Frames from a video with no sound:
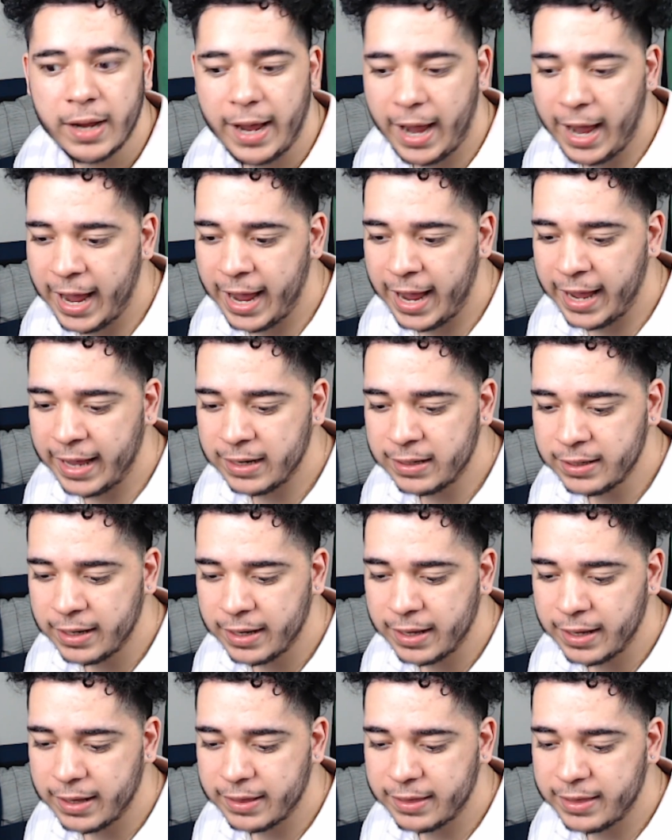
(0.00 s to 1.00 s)
And
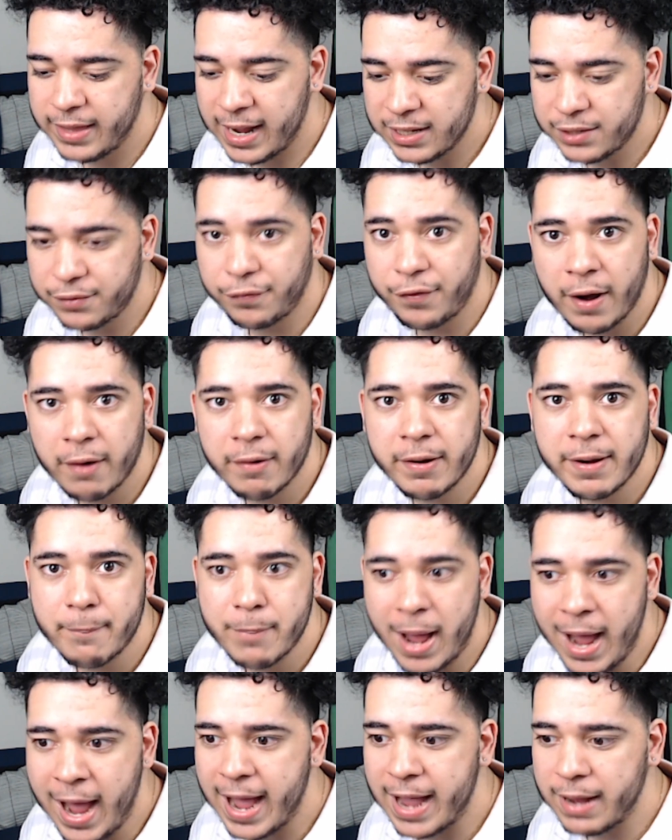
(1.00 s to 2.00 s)
that's very
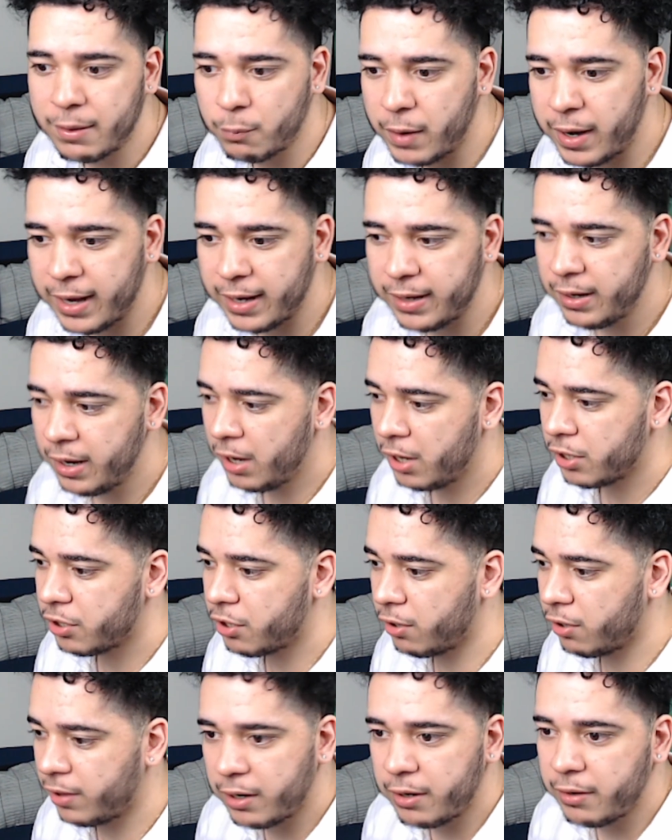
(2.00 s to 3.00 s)
bad when
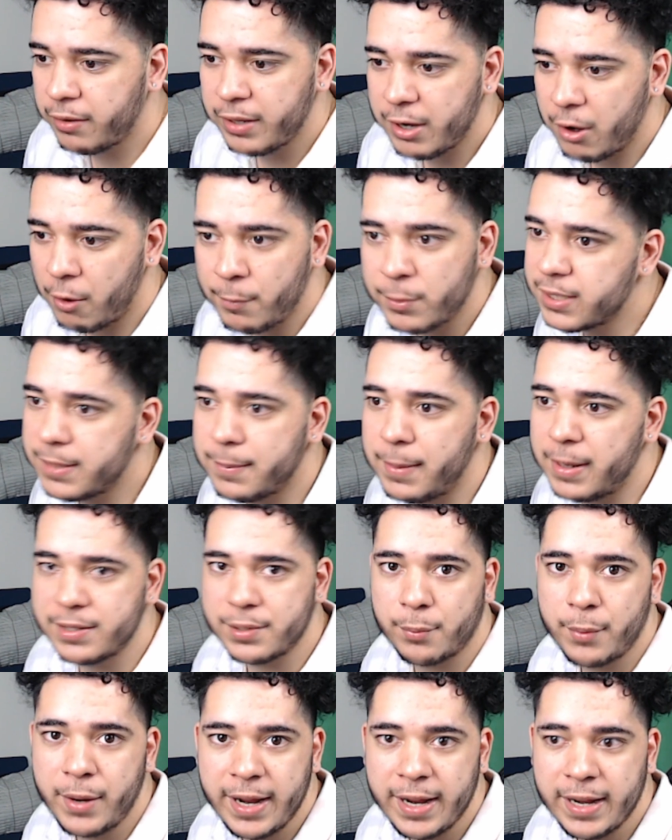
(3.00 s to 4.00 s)
you're literally almost about
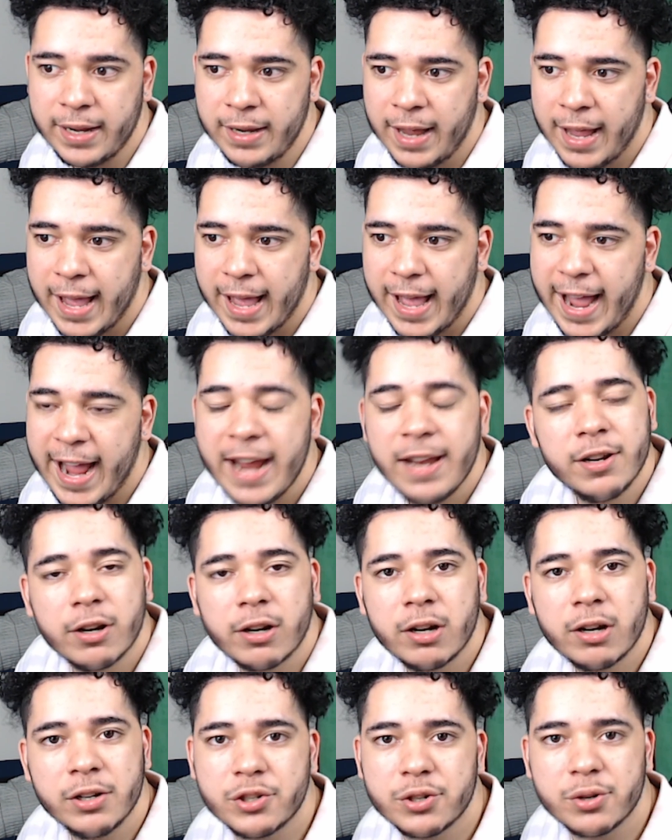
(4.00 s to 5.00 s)
to win and your
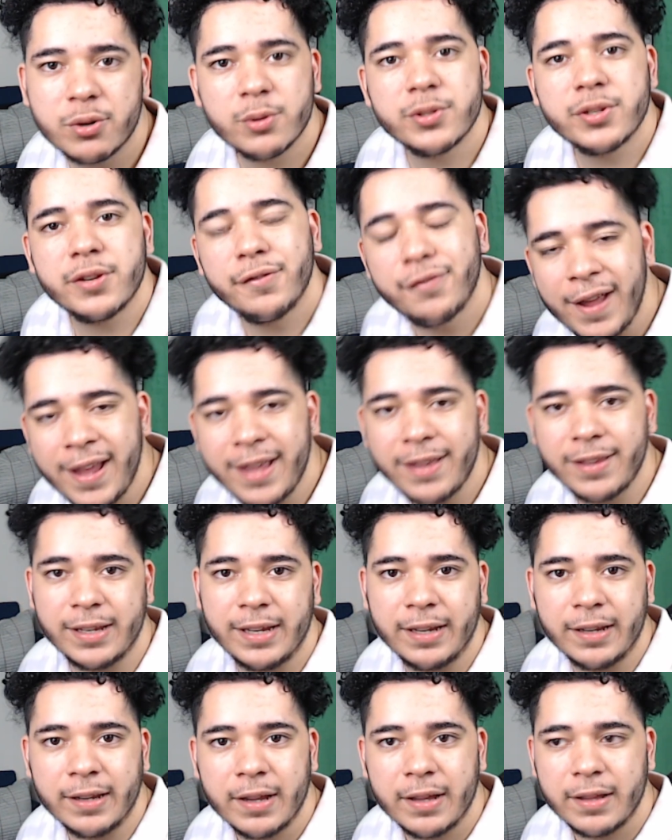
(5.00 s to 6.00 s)
controls are
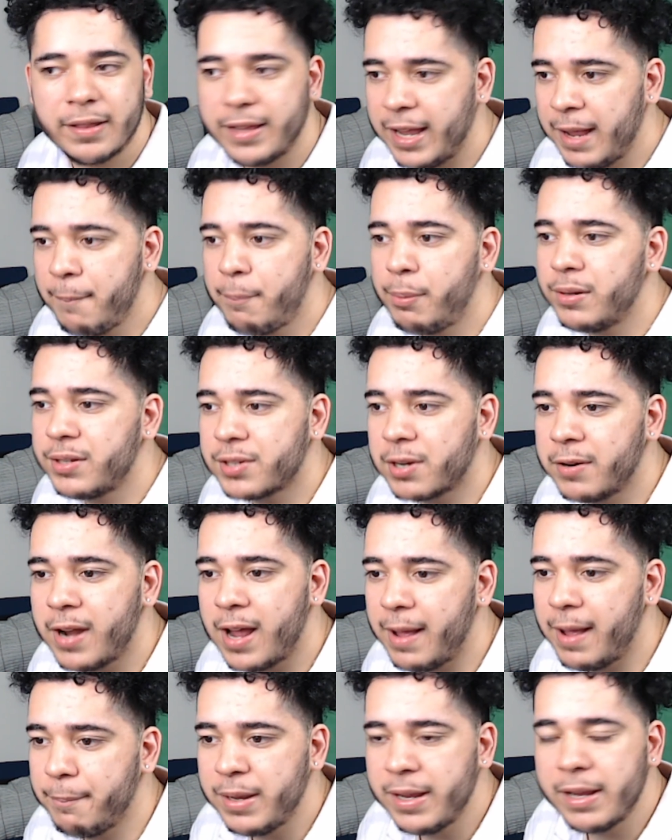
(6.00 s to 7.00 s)
failing. The inputs are
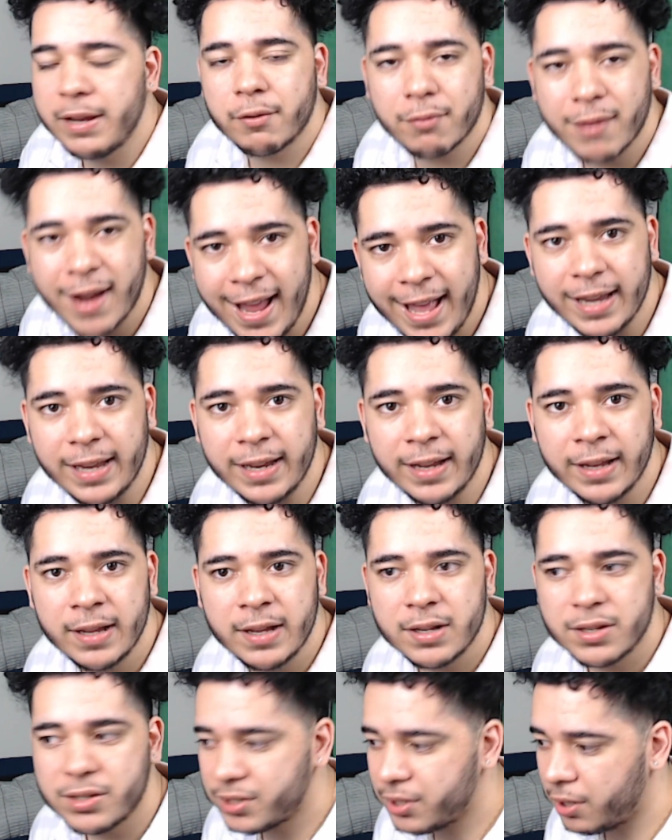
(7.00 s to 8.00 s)
not being read.
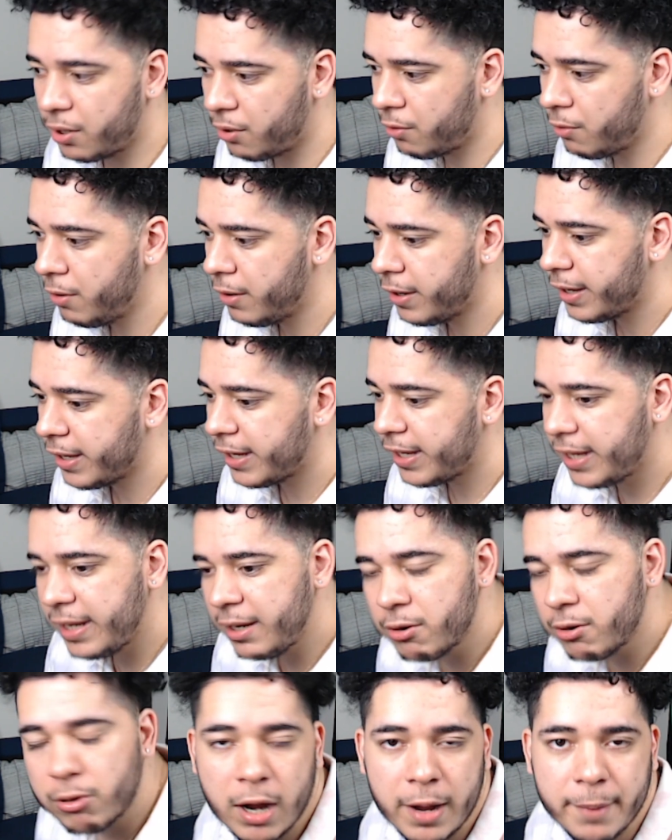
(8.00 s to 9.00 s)
So
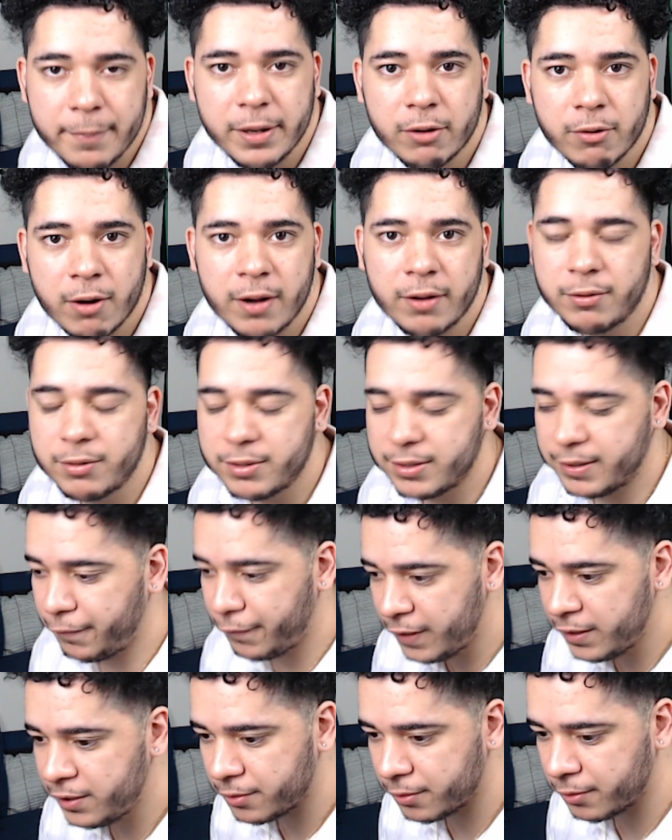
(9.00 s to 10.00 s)
Hinokami Chronicles
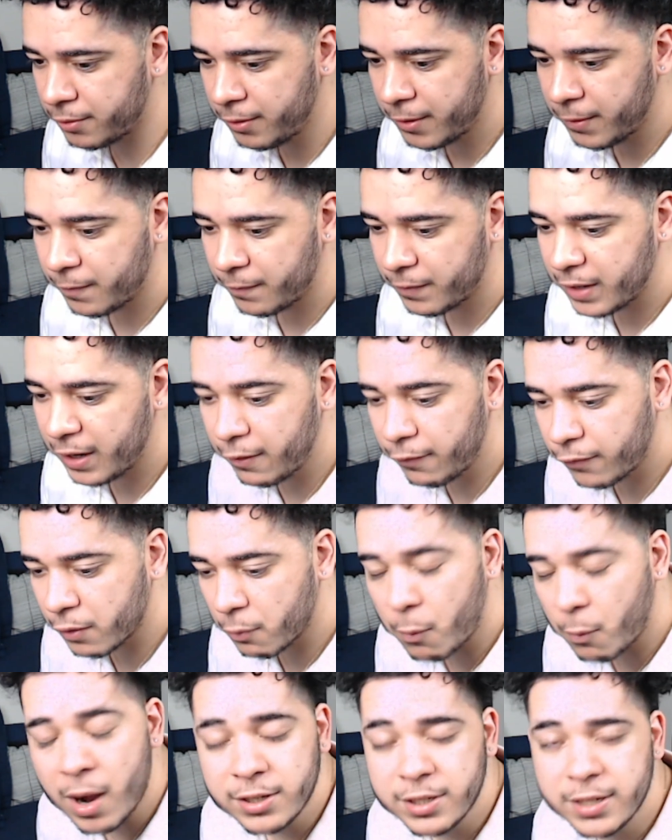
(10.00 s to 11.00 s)
official, if you're
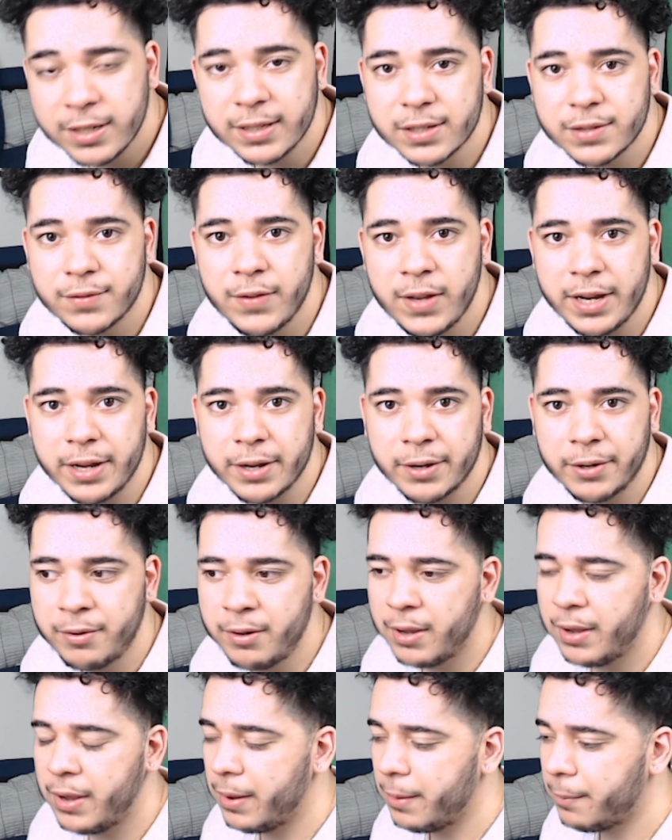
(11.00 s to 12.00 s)
watching this video,
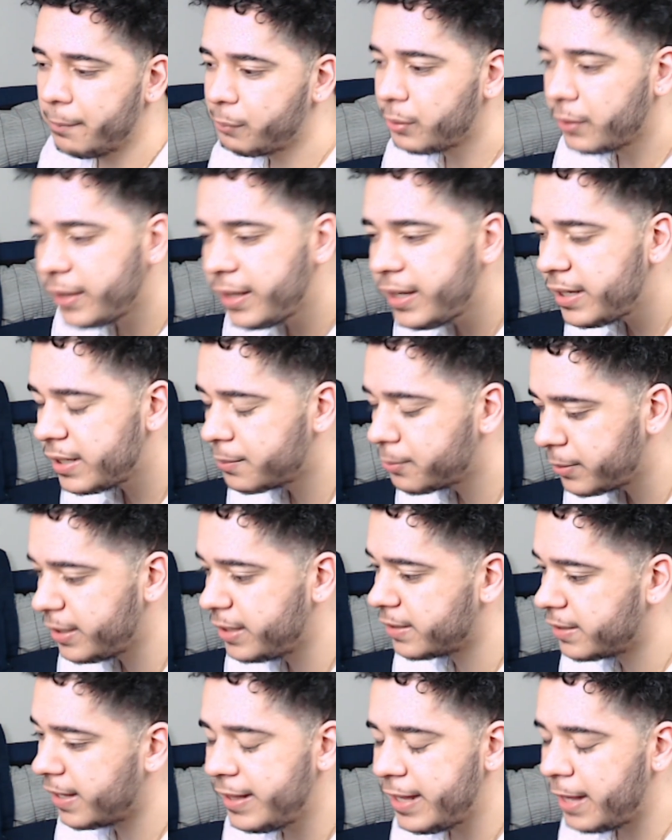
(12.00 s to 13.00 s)
please,
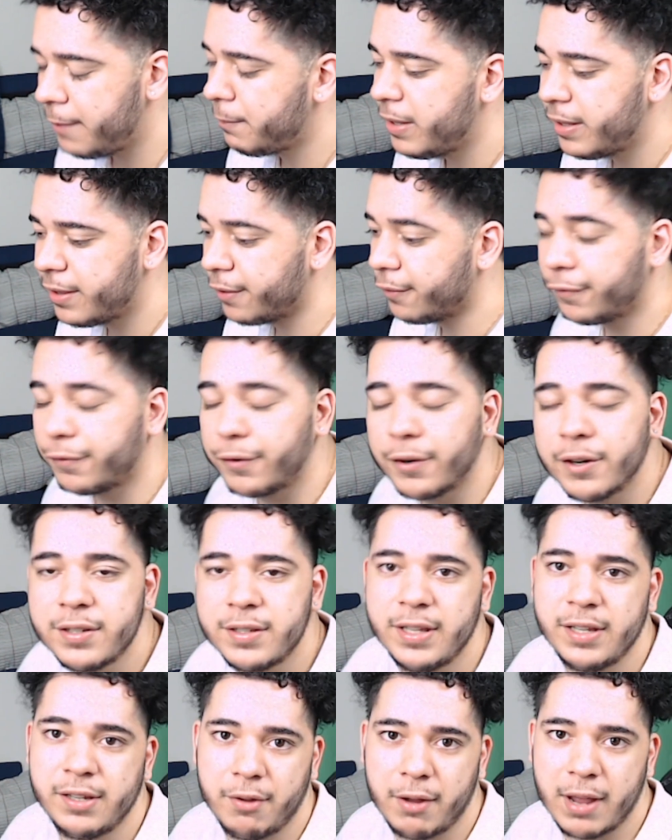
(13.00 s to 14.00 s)
please let that be the
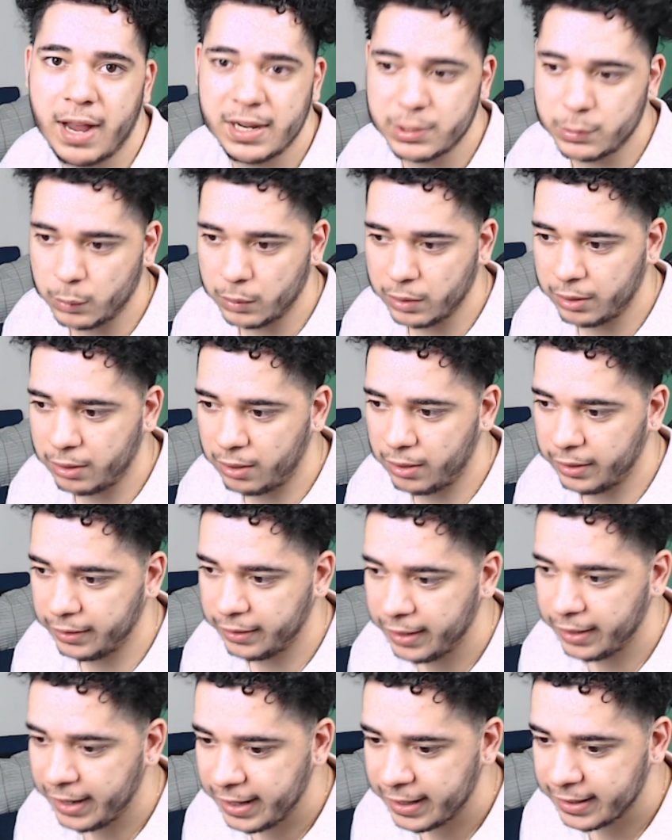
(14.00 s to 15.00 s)
first thing you guys work on.
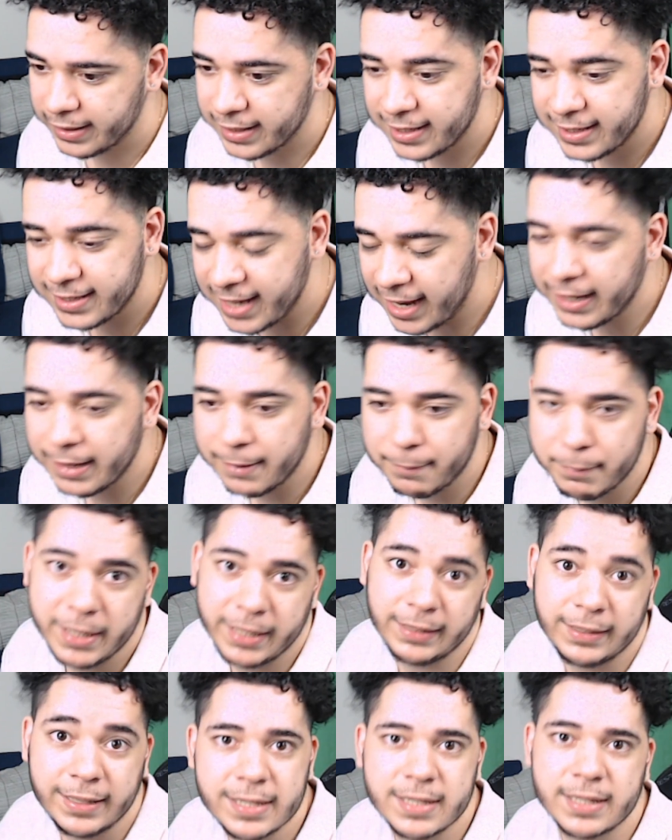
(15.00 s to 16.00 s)
The second
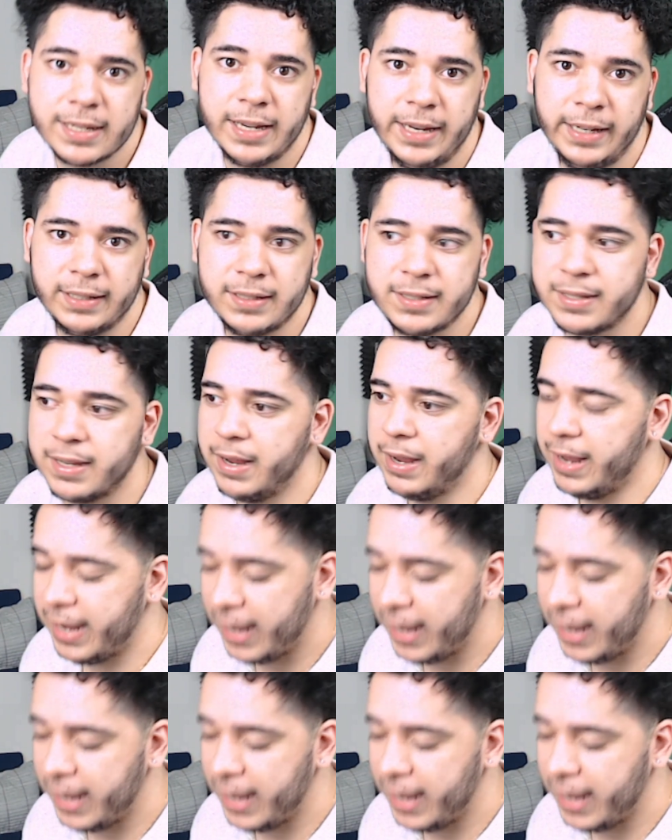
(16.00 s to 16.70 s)
being disconnects.